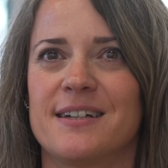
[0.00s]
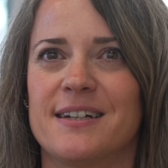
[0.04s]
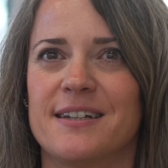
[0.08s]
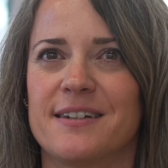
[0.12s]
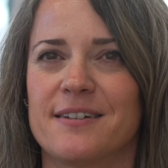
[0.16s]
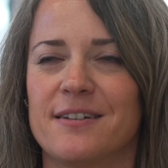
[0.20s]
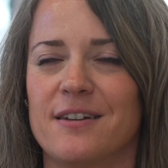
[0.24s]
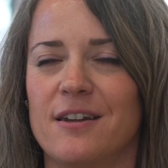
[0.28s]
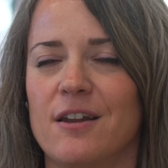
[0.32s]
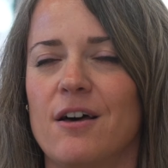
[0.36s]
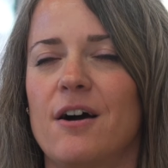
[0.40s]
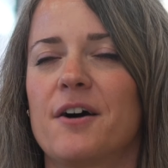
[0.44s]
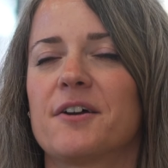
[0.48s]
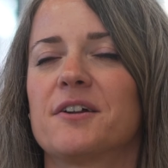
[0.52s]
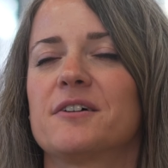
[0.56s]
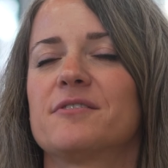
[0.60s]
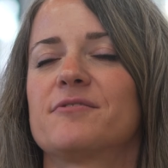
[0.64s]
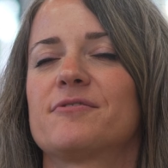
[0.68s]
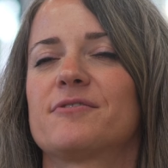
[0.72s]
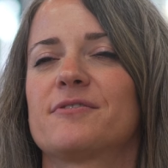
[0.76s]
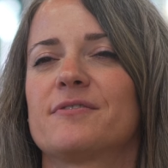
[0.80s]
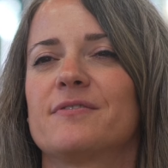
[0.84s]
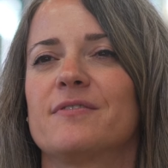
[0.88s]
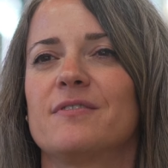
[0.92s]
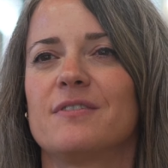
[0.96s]
in a lot
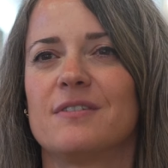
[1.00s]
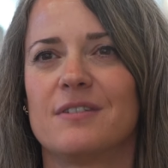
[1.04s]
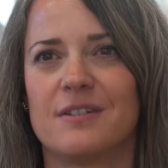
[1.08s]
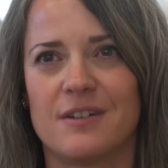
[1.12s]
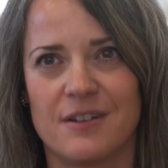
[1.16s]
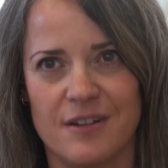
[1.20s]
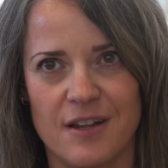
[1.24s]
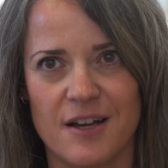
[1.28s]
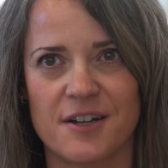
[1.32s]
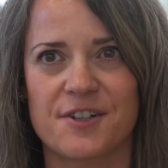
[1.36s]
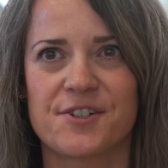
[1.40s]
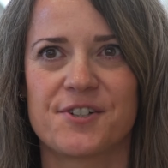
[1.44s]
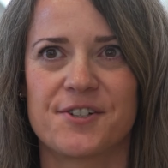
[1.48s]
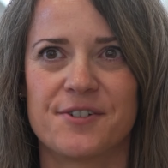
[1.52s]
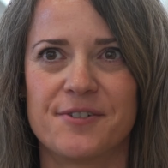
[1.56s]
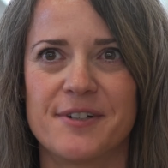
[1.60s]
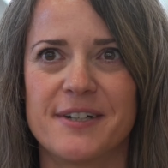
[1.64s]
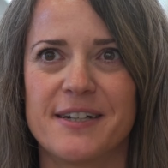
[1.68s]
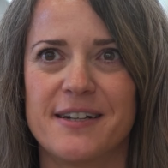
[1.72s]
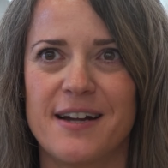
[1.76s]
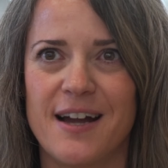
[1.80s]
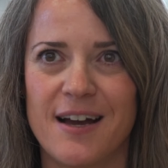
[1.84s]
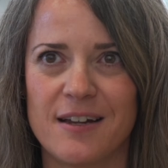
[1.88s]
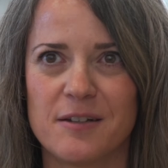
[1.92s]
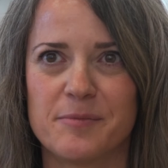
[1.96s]
of
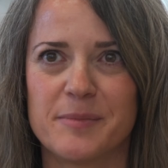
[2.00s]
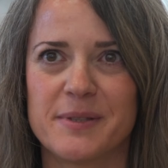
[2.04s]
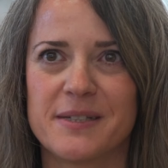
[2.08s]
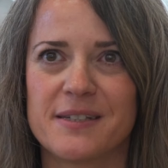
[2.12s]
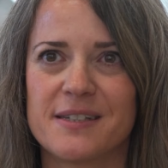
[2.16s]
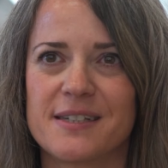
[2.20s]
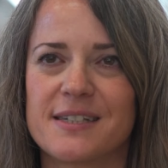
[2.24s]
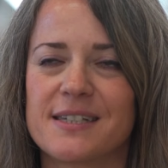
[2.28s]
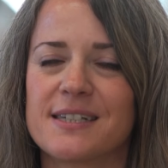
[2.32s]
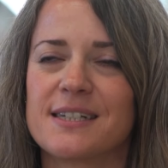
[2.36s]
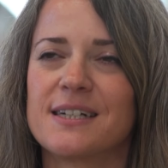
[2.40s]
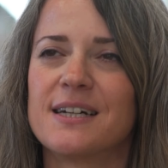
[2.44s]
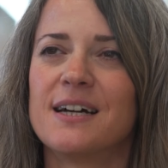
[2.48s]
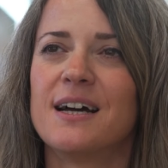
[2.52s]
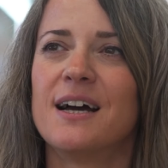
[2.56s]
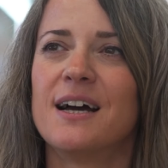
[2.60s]
luxury elements.